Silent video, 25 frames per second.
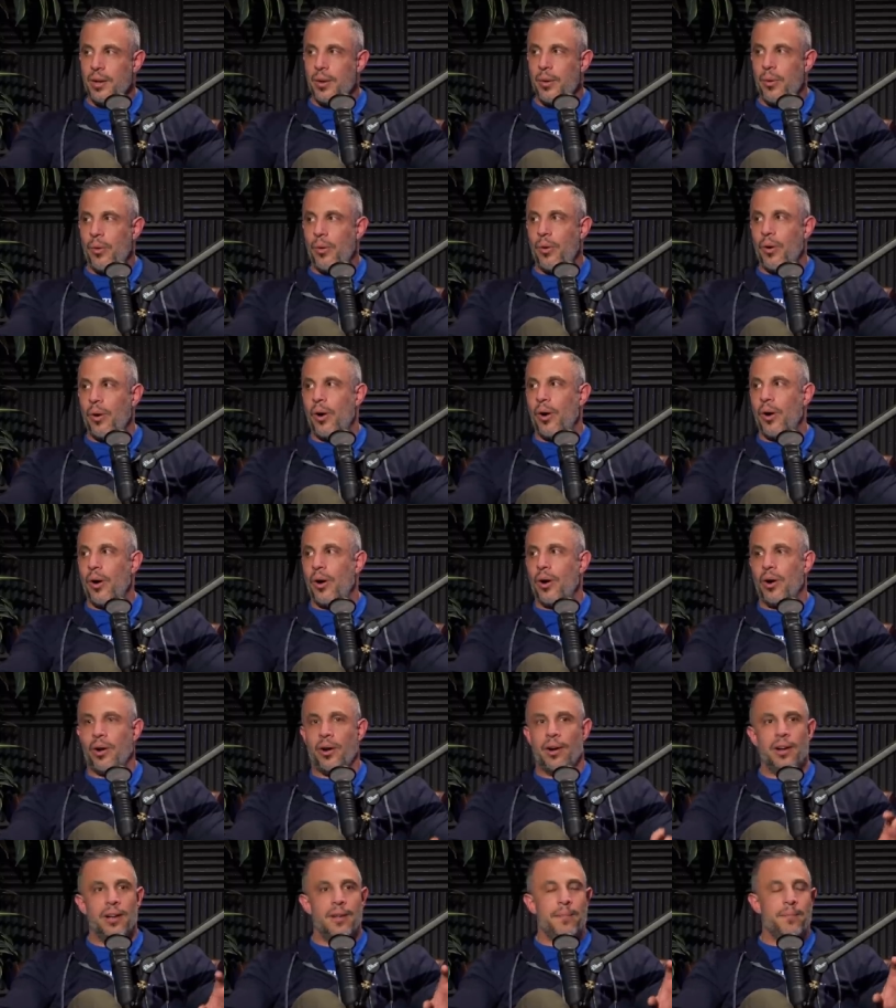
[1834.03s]

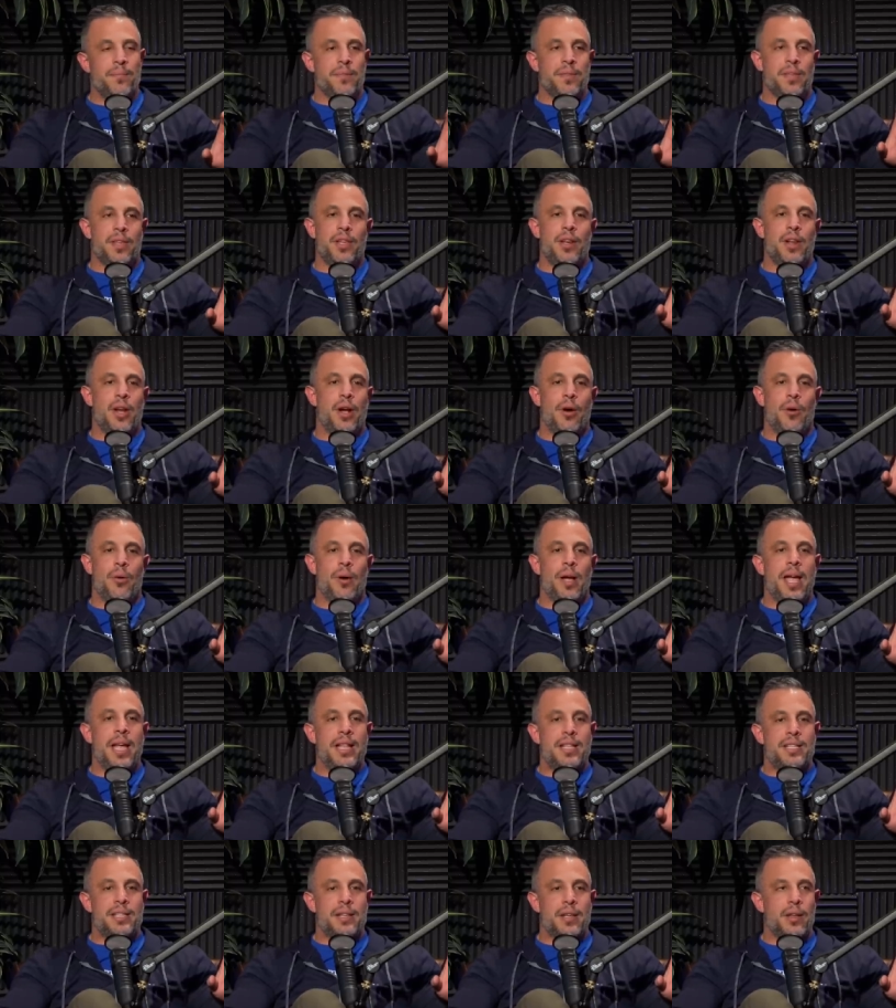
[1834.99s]
or you know,
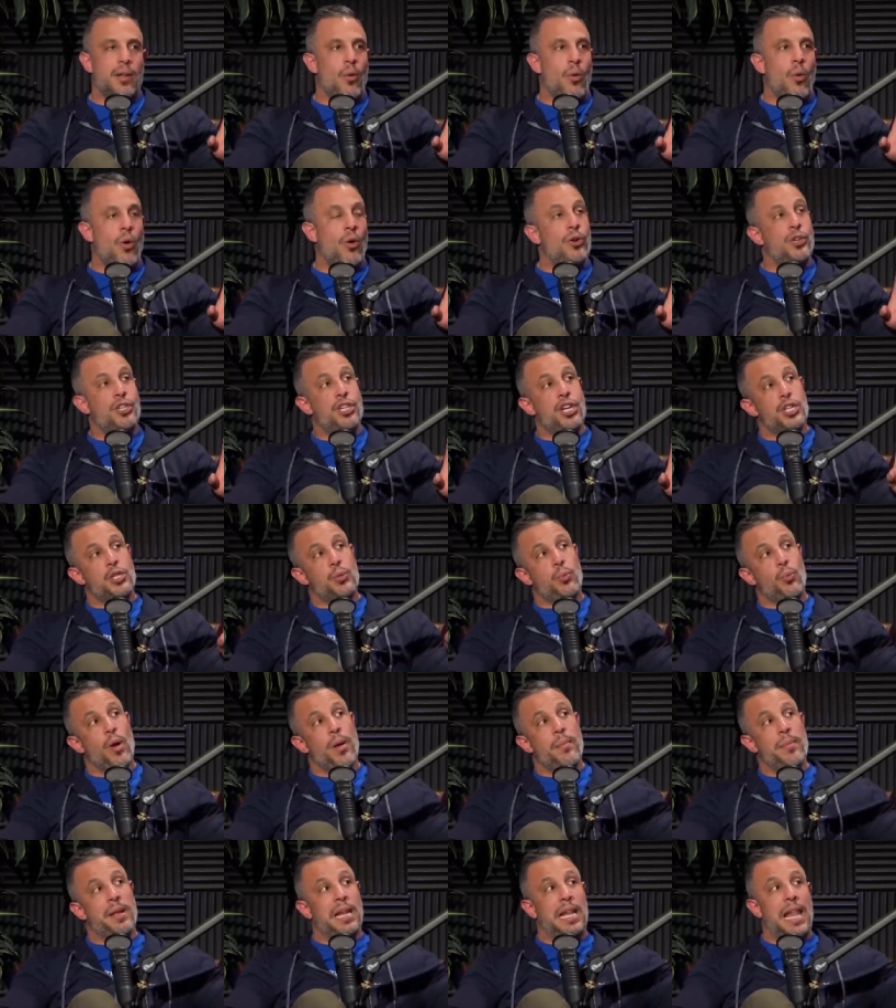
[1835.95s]
it's or just
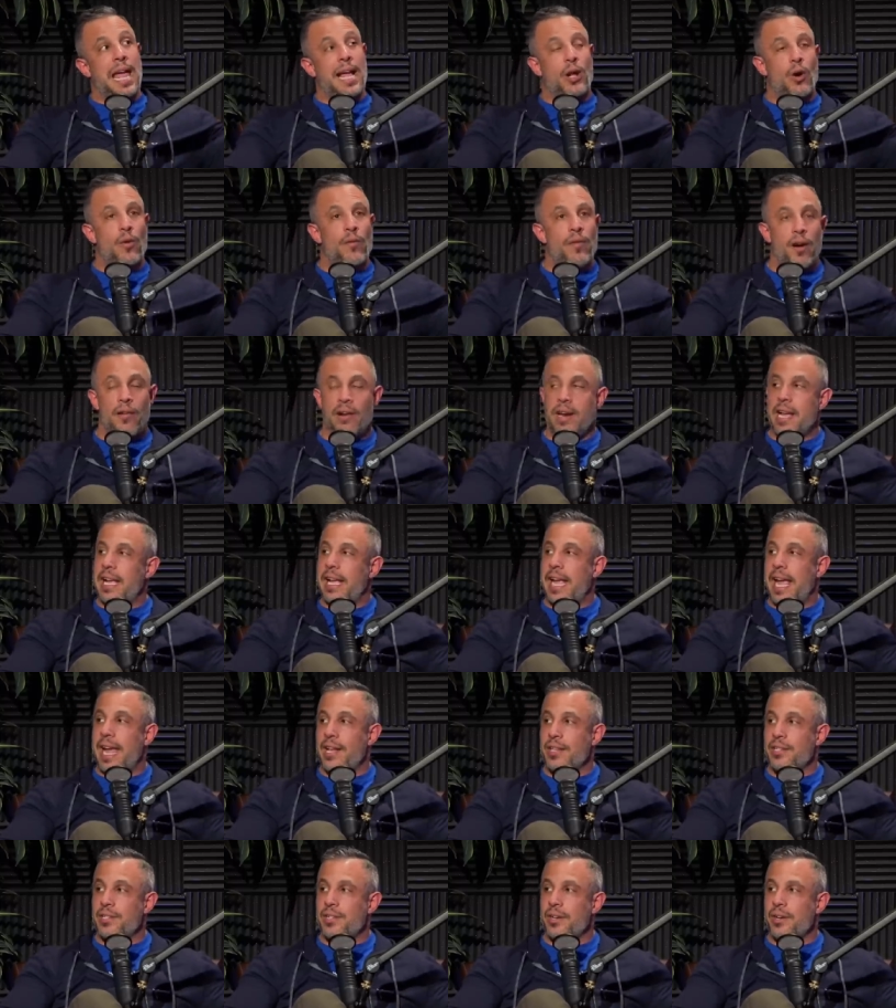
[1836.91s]
women like ovarian
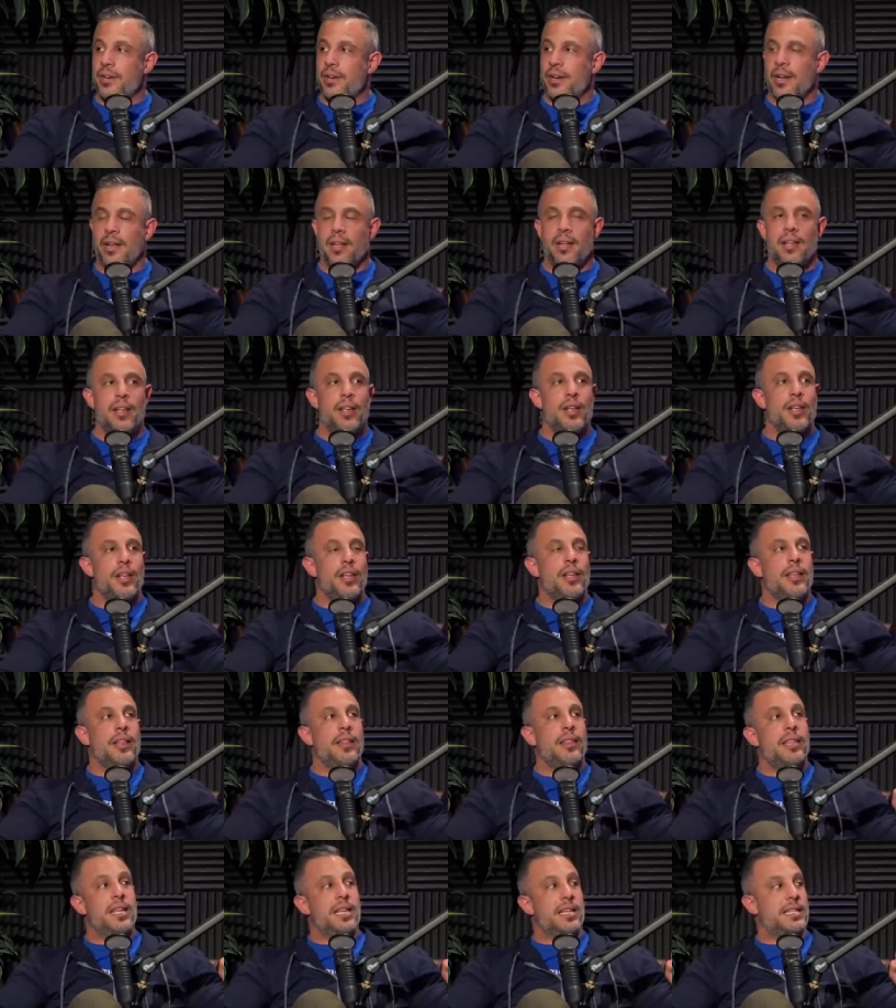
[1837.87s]
cancer.
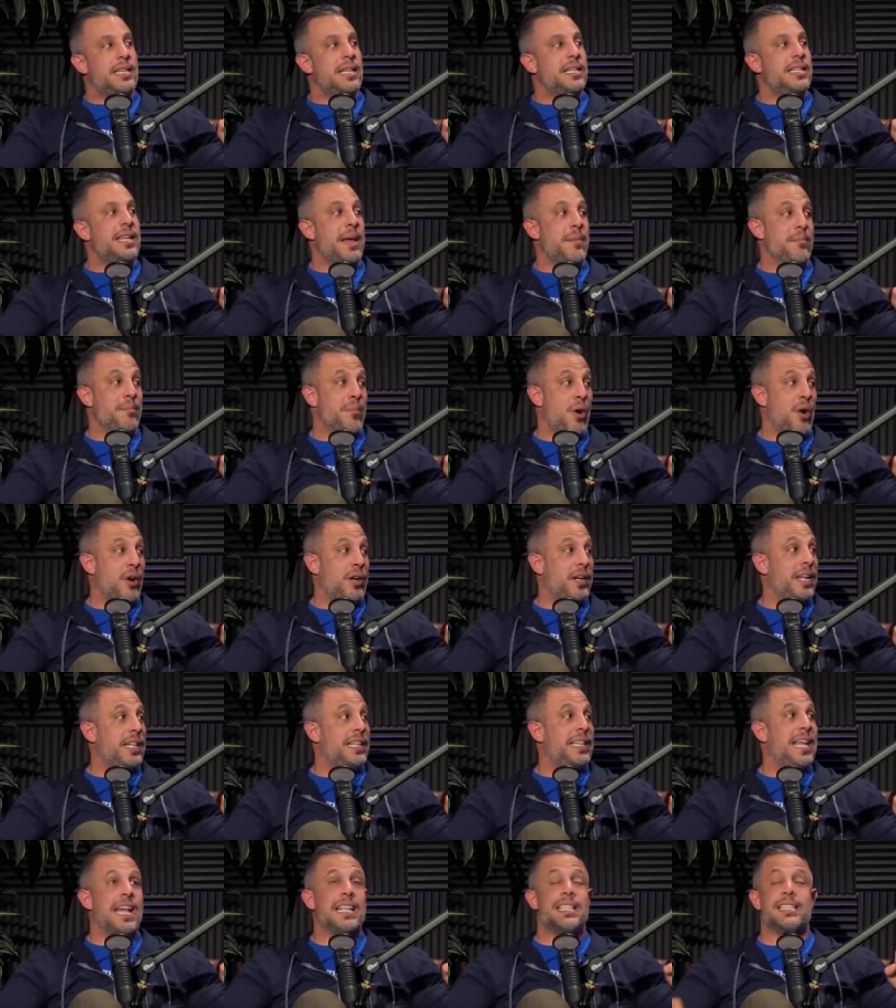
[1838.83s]
This is a
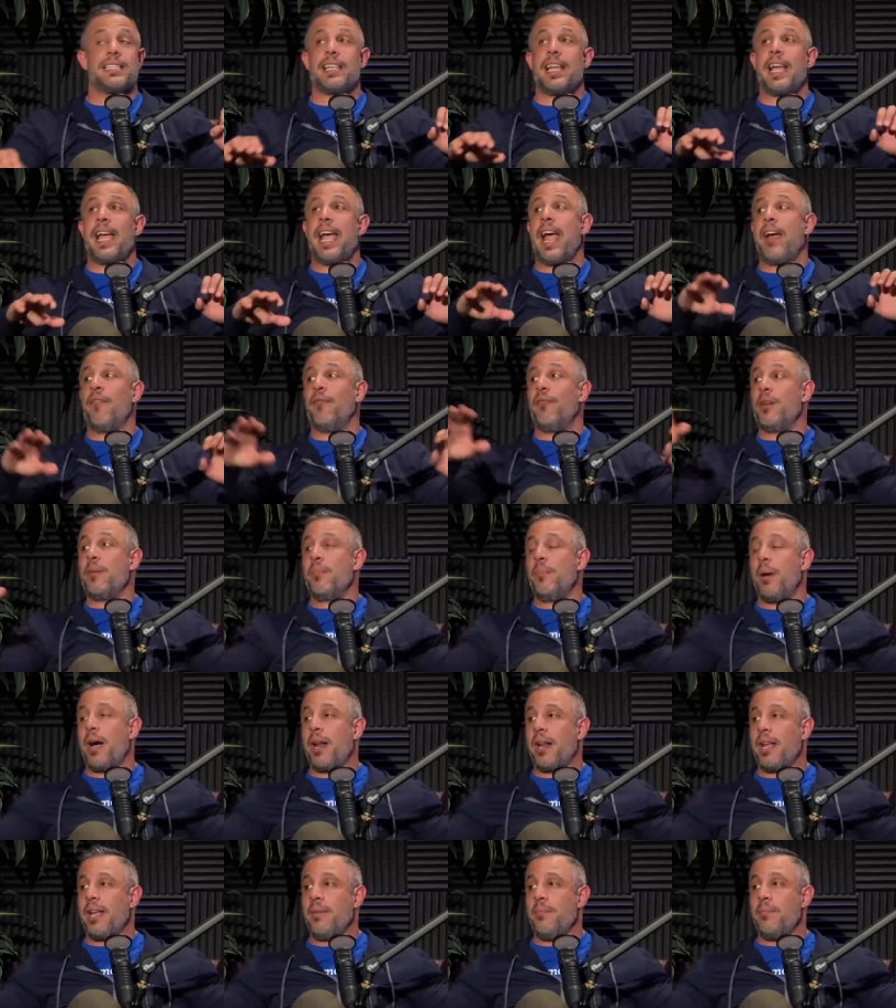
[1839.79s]
market that's
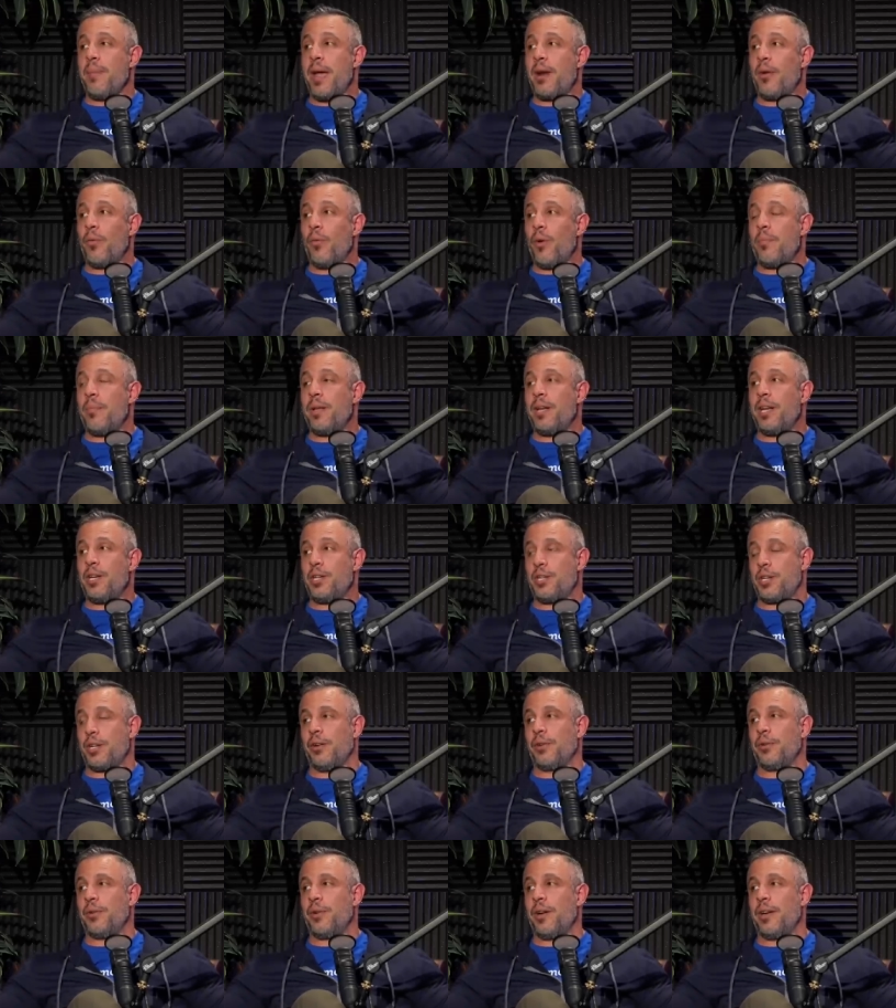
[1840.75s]
everybody, men, women, and
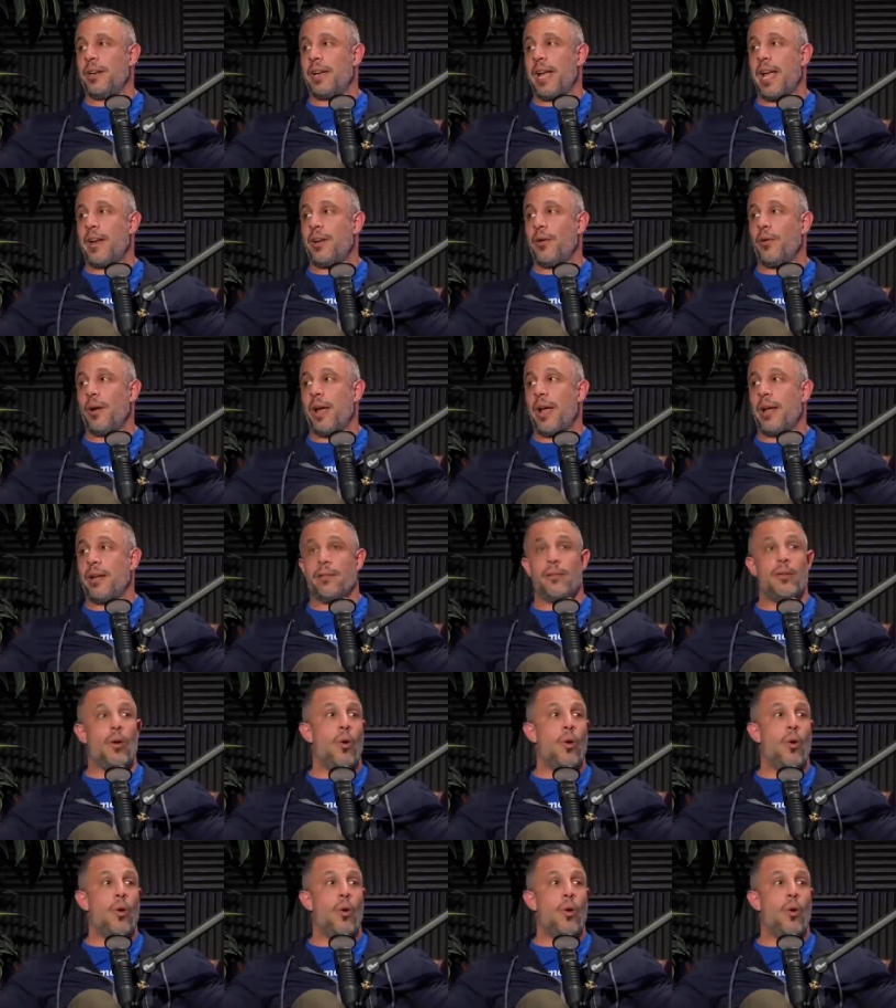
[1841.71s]
children, and, and